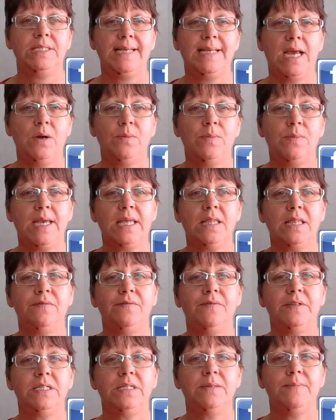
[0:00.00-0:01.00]
to help you get the
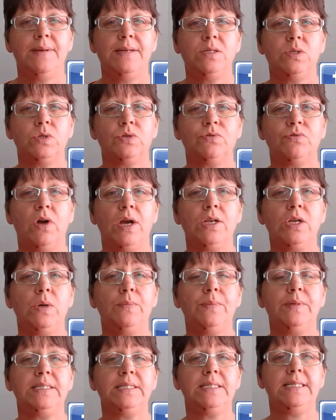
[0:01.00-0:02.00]
fundamentals right in your
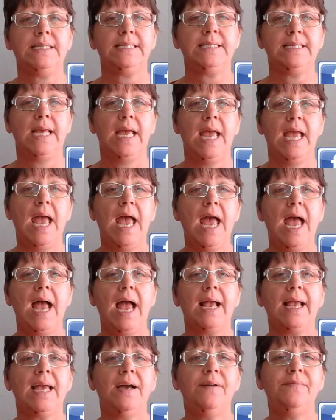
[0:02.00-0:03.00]
business,
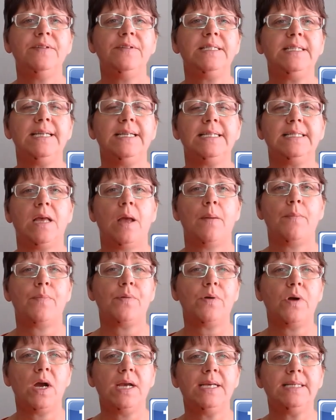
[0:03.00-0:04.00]
and covers things like
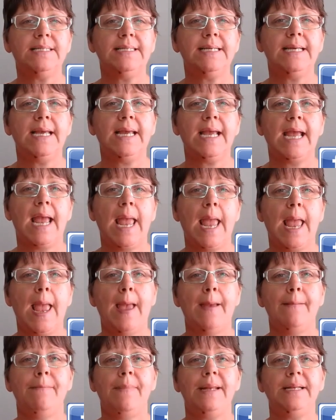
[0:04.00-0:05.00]
pricing,
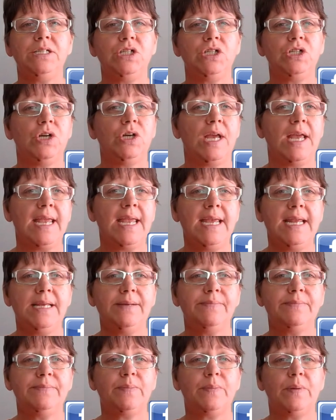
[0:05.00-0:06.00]
managing your
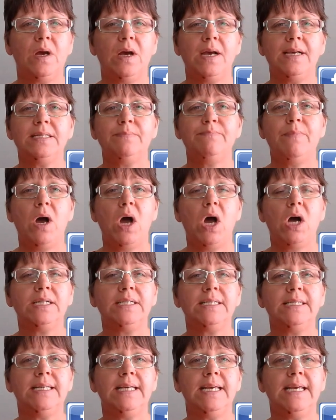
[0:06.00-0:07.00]
helium supplies,
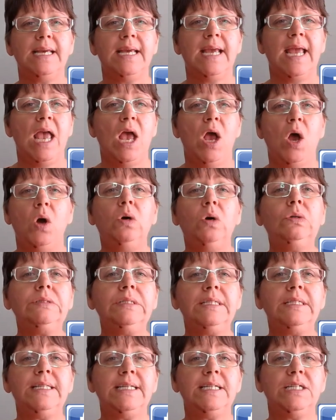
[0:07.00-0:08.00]
marketing, all
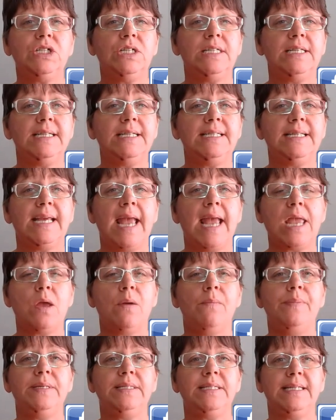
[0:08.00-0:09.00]
the things you need to get
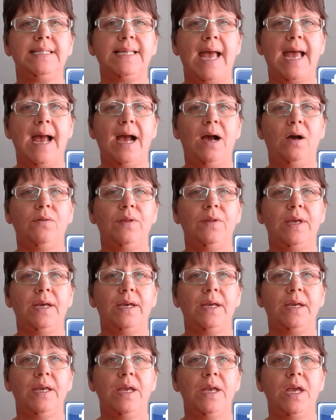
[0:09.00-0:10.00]
your business out there
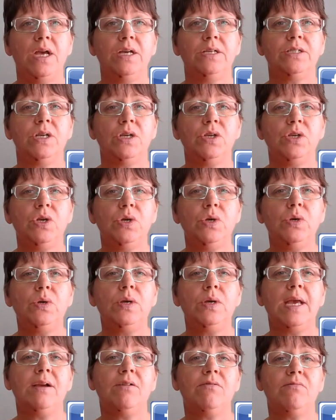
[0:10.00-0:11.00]
so you
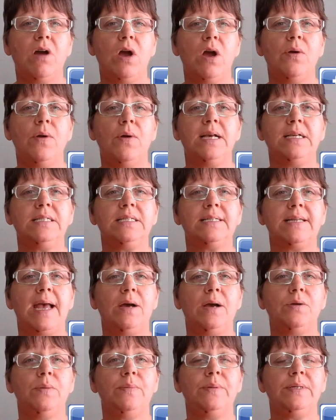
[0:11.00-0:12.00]
can grow and
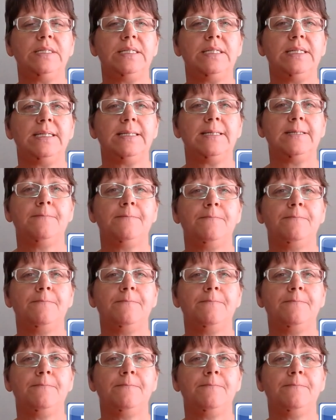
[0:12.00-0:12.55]
scale your business.